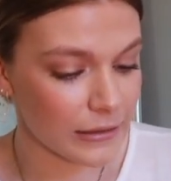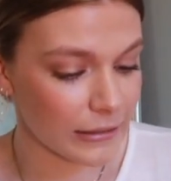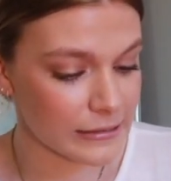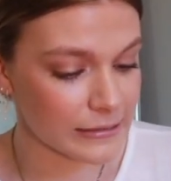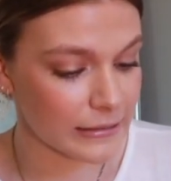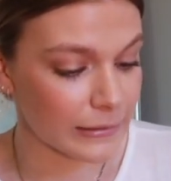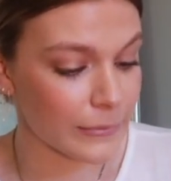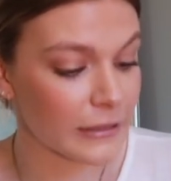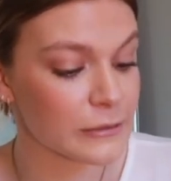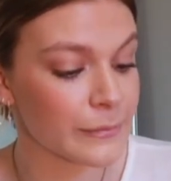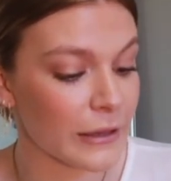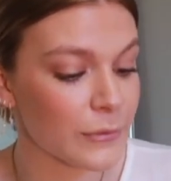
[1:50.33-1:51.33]
let's see,
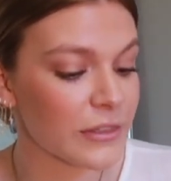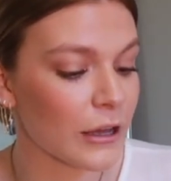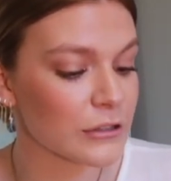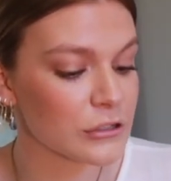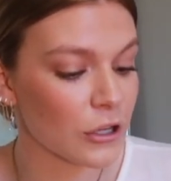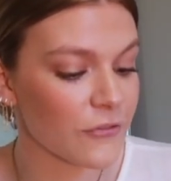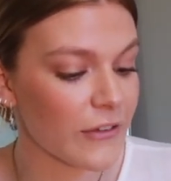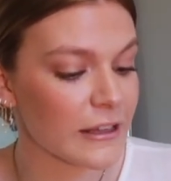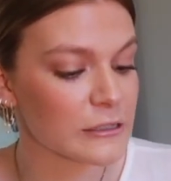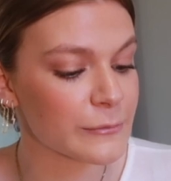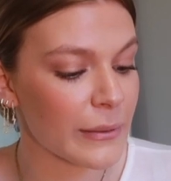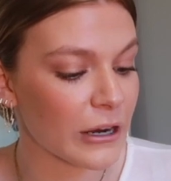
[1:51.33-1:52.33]
it's made without
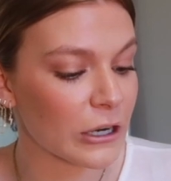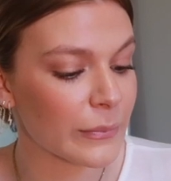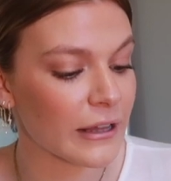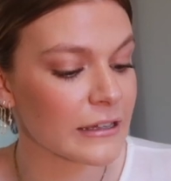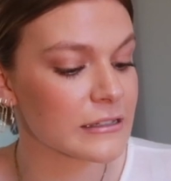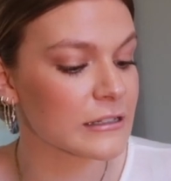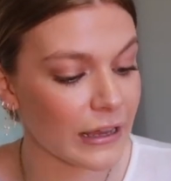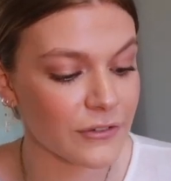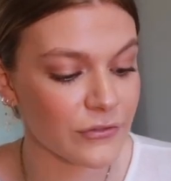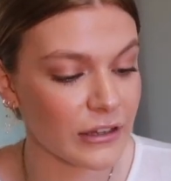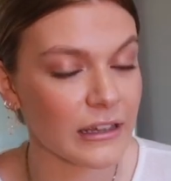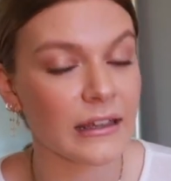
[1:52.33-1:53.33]
sulfates, parabens,
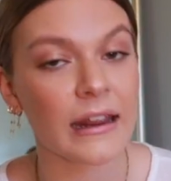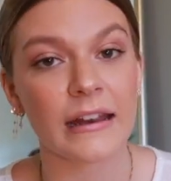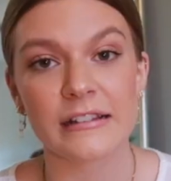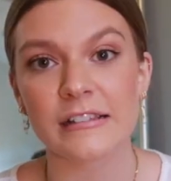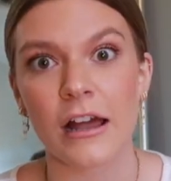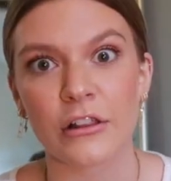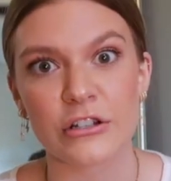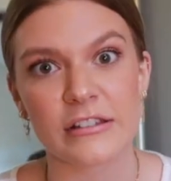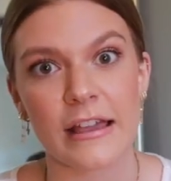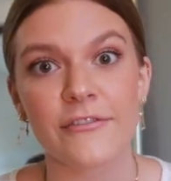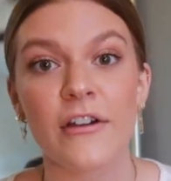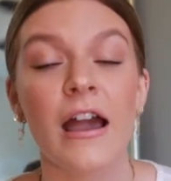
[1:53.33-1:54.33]
and vegan, and it's color
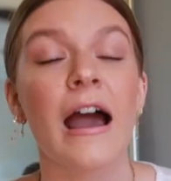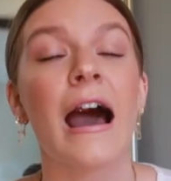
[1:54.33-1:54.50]
safe.